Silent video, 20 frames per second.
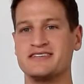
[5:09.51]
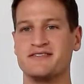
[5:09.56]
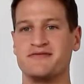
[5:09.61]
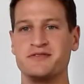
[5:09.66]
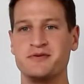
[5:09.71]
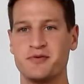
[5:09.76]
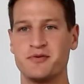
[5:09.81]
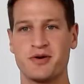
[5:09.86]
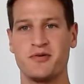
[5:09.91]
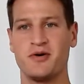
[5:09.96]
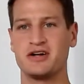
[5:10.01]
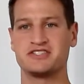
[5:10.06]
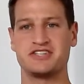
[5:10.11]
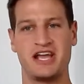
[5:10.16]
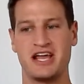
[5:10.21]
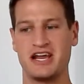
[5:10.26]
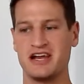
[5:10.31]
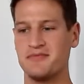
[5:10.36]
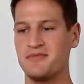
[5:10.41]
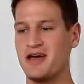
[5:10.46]
If you want to watch
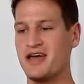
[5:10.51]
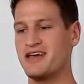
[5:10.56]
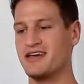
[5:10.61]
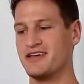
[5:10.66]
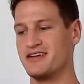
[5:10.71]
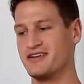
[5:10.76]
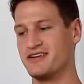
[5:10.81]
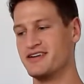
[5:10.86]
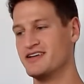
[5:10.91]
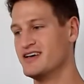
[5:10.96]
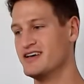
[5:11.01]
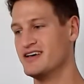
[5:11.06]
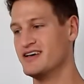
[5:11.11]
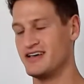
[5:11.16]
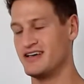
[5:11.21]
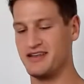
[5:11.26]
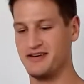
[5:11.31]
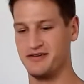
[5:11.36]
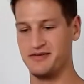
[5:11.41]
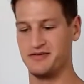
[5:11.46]
anime
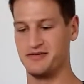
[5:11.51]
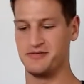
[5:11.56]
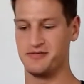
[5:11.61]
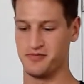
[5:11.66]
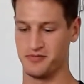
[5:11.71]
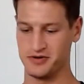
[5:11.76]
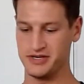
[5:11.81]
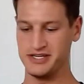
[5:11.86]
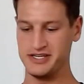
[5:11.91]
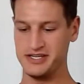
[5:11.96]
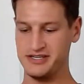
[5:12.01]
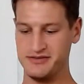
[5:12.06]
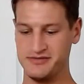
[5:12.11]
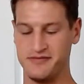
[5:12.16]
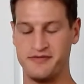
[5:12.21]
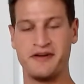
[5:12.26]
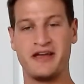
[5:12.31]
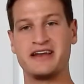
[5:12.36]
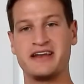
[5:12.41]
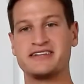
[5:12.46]
and read
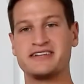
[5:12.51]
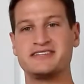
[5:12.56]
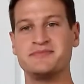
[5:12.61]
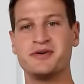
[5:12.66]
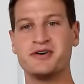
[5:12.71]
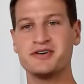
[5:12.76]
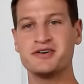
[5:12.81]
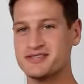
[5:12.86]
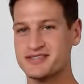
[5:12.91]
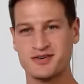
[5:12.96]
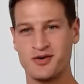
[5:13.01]
fantasy books,